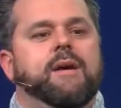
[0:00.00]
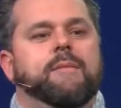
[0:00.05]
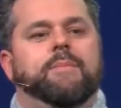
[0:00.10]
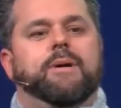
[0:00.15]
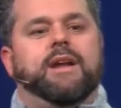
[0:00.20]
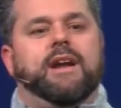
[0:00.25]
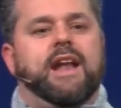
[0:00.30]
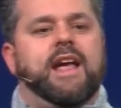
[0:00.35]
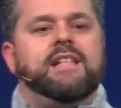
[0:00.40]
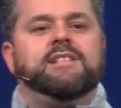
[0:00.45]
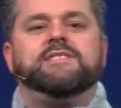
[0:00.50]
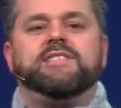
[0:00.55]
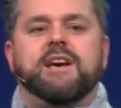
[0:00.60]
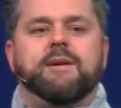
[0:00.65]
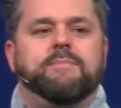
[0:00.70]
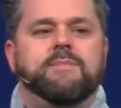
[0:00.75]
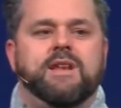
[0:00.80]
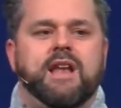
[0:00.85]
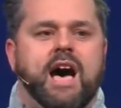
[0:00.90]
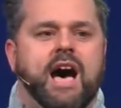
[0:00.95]
but it ends
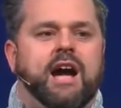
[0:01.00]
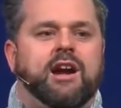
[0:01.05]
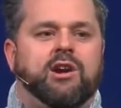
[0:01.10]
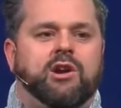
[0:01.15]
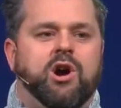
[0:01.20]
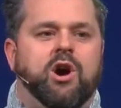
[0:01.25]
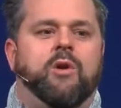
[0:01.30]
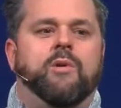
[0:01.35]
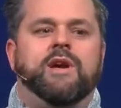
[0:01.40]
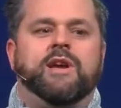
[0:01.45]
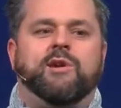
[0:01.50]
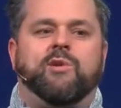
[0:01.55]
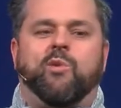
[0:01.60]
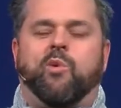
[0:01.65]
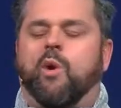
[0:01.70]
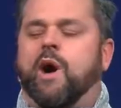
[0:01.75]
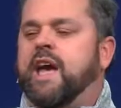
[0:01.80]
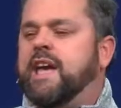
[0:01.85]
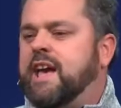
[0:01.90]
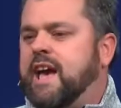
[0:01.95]
up not going
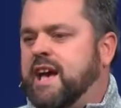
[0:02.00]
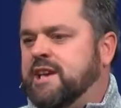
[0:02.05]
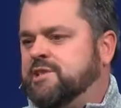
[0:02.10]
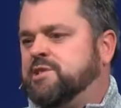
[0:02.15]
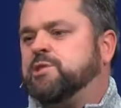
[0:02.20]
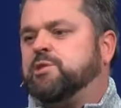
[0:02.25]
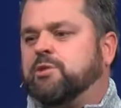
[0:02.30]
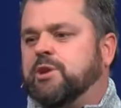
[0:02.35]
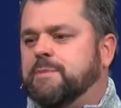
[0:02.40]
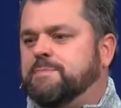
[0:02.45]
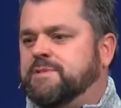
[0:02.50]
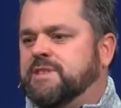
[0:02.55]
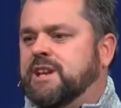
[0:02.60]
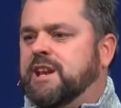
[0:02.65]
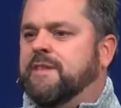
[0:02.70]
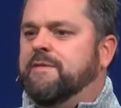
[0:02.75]
quite as scripted.